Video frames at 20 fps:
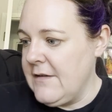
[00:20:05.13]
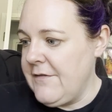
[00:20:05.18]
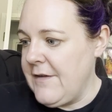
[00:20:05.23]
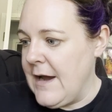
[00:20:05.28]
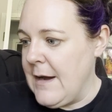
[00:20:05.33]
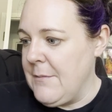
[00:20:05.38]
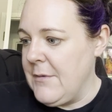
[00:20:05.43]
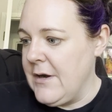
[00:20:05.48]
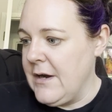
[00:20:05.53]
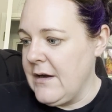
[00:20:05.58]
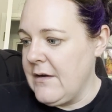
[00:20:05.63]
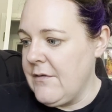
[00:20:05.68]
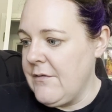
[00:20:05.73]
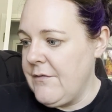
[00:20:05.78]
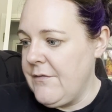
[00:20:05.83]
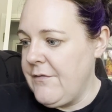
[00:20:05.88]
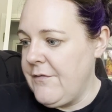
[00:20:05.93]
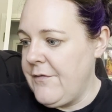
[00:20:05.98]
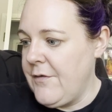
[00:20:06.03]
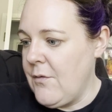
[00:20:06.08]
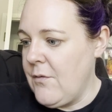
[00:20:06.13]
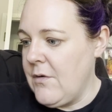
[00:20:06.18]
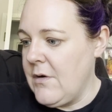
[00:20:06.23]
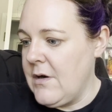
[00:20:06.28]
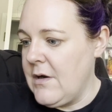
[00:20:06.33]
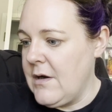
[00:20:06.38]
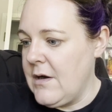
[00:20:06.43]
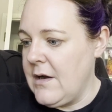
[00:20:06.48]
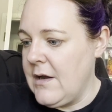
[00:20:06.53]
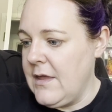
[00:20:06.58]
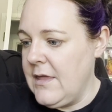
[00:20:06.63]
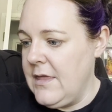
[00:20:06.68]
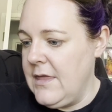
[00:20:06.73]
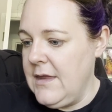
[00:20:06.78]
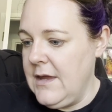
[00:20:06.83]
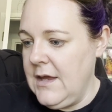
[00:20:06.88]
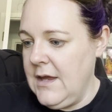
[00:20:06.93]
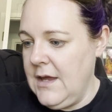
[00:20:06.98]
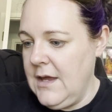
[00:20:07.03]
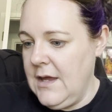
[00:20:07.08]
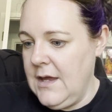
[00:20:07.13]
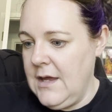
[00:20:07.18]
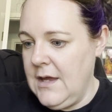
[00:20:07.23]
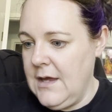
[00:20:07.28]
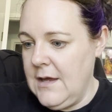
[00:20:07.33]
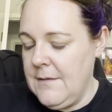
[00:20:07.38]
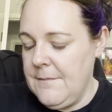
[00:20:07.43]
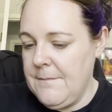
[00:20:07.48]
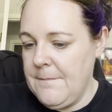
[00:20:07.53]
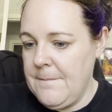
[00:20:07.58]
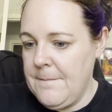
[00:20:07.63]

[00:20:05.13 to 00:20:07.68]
a fabric for the